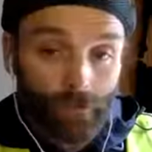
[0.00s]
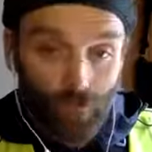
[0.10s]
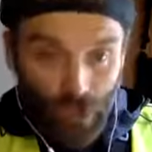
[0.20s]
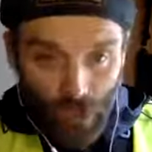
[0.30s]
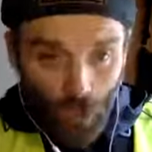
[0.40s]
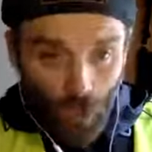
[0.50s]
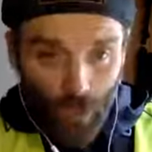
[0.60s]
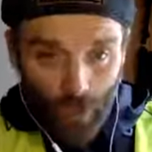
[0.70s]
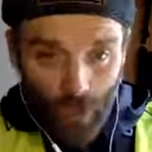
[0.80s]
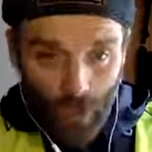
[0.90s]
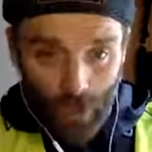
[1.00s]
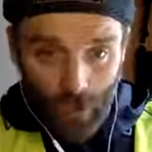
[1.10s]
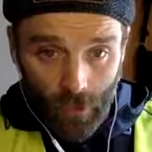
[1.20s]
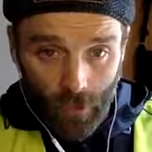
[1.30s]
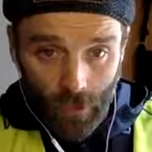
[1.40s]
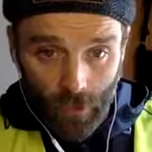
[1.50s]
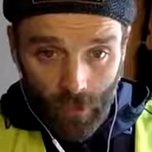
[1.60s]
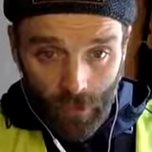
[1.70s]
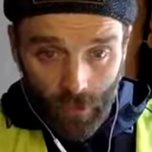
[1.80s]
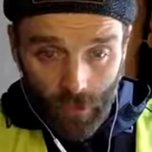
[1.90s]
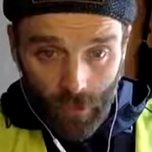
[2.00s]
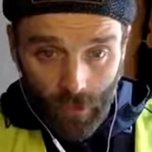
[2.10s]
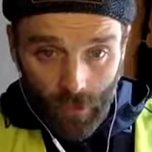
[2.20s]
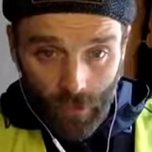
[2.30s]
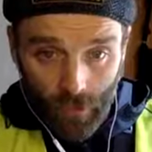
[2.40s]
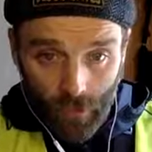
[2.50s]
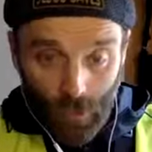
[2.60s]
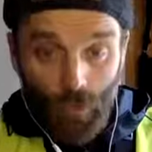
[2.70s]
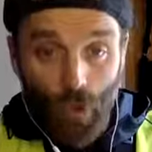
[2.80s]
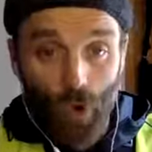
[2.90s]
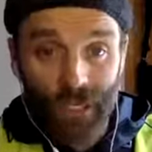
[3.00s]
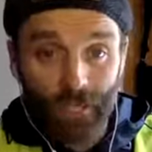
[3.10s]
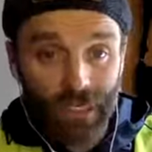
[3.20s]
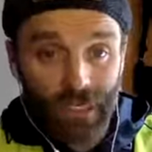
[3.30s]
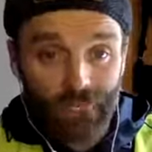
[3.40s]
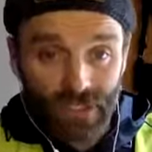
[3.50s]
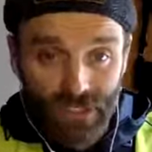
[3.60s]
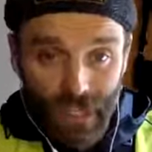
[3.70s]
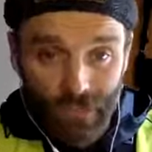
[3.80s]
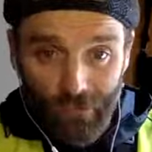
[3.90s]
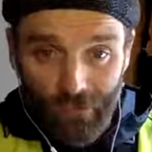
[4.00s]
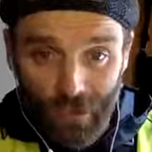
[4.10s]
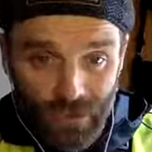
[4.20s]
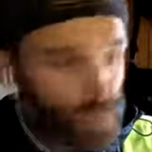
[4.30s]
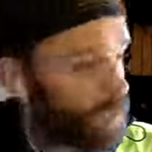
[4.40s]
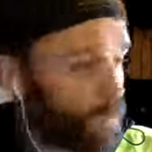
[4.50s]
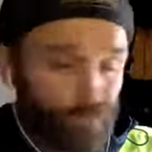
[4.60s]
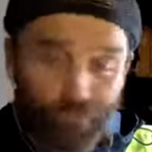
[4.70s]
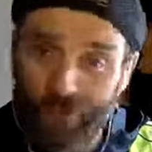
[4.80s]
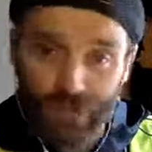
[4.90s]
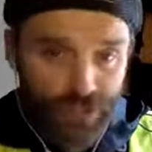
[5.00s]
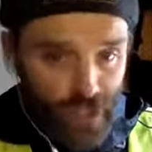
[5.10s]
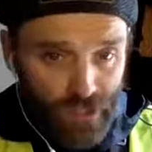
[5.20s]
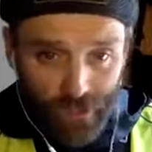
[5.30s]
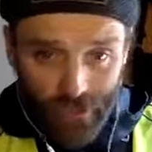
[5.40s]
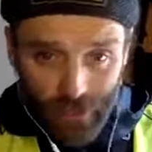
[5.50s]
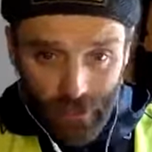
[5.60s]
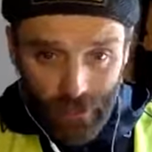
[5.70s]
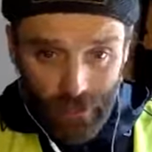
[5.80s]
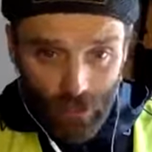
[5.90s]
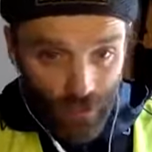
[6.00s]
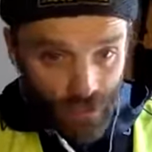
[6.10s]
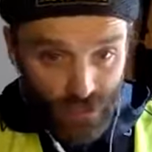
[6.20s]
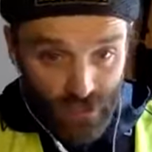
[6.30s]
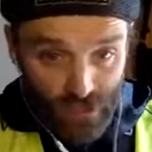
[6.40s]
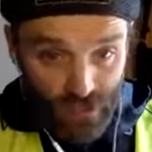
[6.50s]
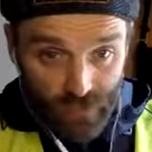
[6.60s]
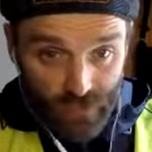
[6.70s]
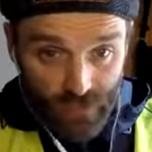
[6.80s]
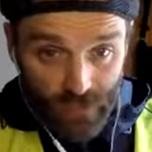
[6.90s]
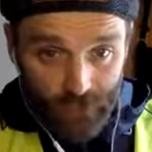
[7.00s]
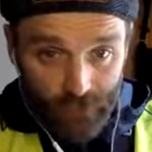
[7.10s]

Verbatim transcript: We know why we're here. We're poured out a living sacrifice. We don't fear Satan or his systems